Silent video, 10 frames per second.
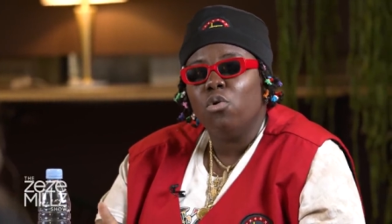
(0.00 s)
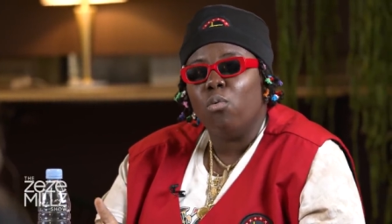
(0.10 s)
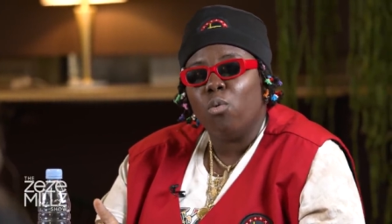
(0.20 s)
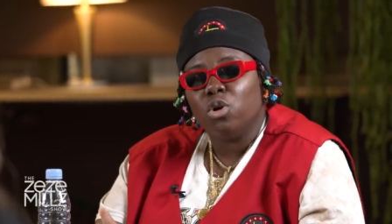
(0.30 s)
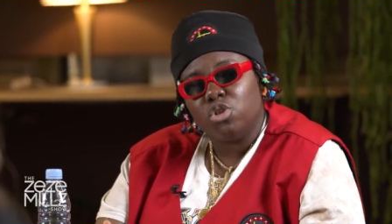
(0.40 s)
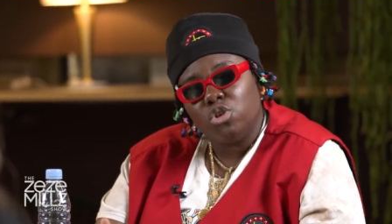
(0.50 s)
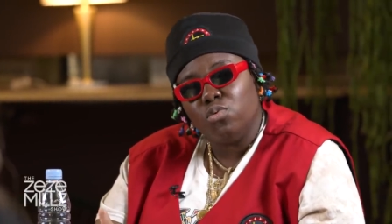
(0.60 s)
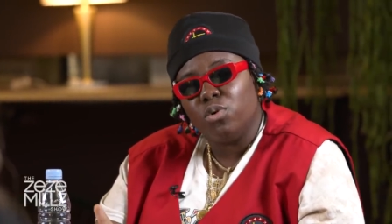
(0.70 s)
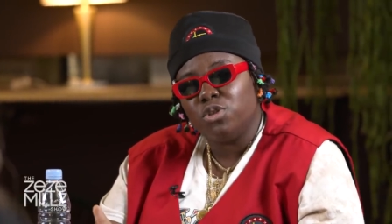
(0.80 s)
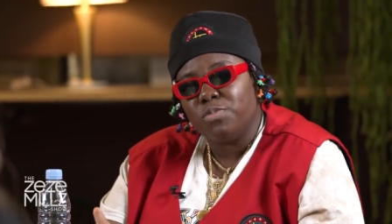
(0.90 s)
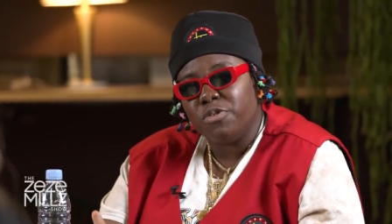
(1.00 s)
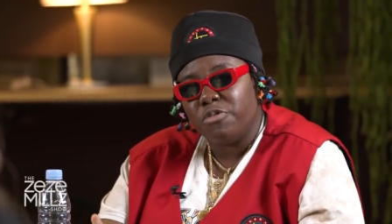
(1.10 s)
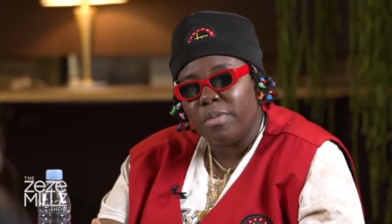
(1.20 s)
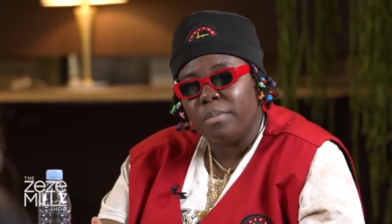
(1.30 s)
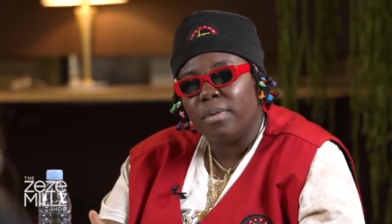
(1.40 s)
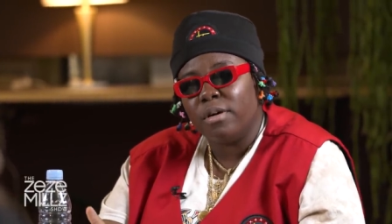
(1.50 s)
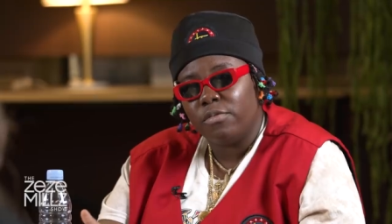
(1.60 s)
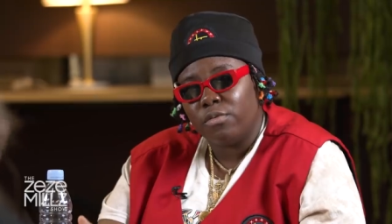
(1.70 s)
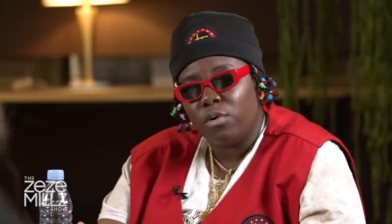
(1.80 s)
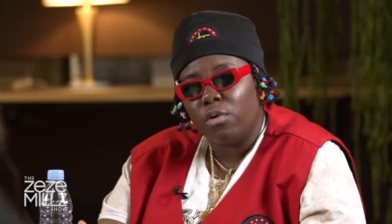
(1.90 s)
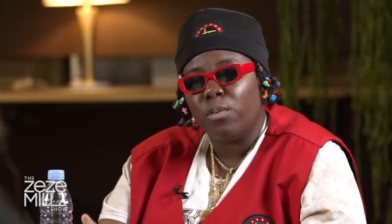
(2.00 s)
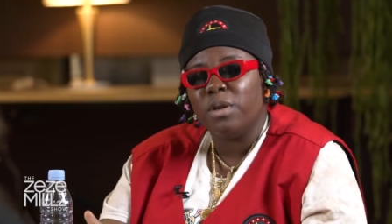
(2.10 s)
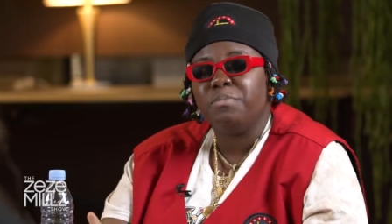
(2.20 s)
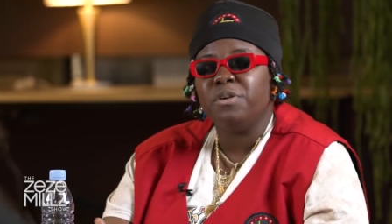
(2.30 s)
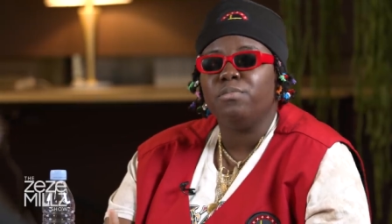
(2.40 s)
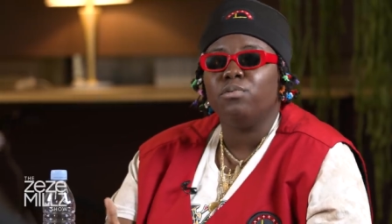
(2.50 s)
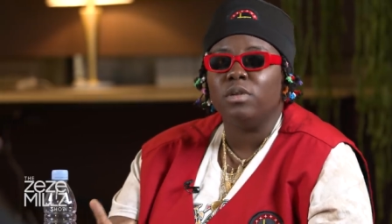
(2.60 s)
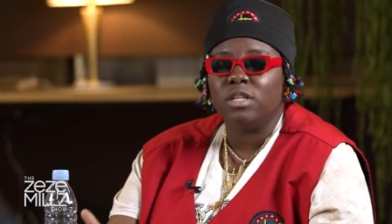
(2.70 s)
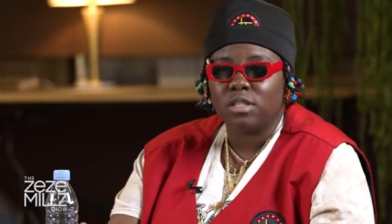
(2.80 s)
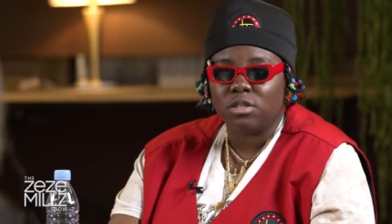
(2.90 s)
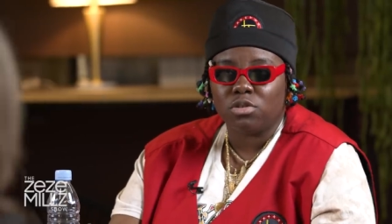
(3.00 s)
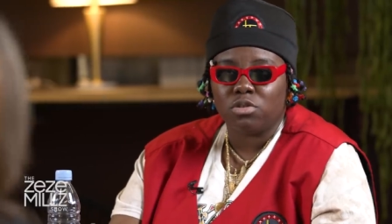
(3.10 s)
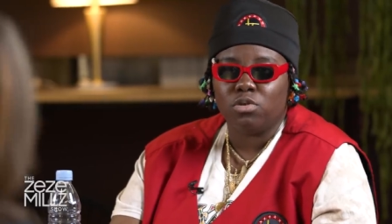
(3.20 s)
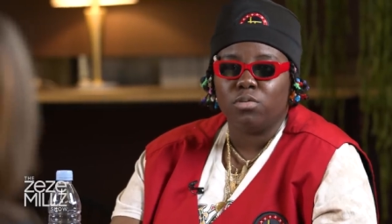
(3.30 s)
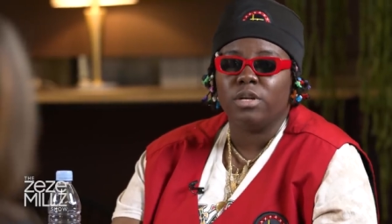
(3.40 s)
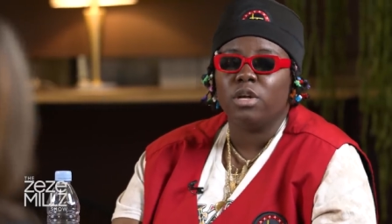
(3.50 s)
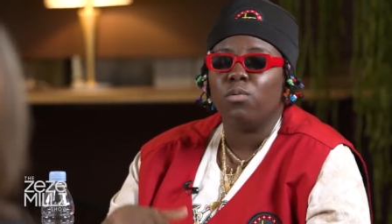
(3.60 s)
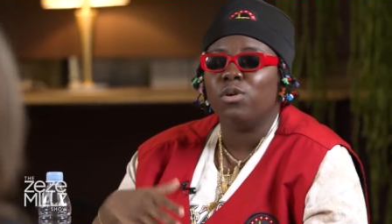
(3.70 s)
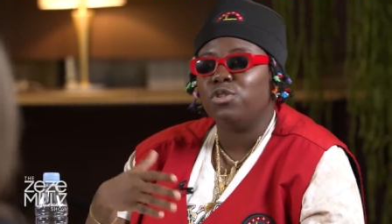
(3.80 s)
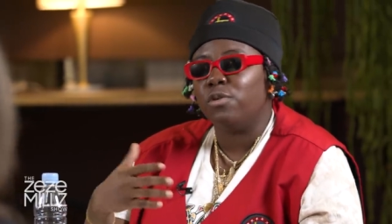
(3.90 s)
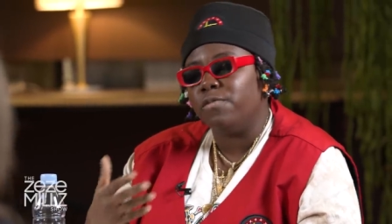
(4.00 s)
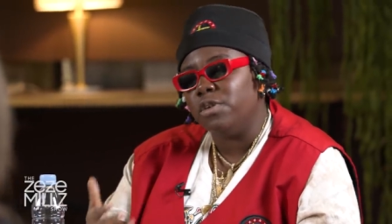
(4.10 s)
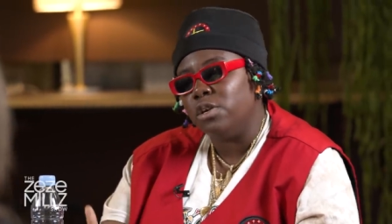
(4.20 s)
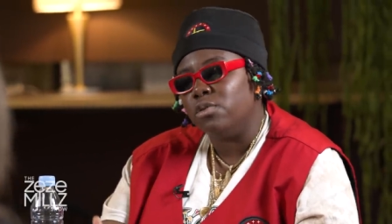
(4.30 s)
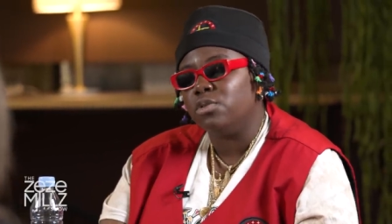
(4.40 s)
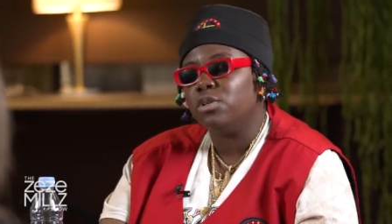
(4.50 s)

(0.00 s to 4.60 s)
What do you want to be remembered for? When people listen to you, when they watch your videos,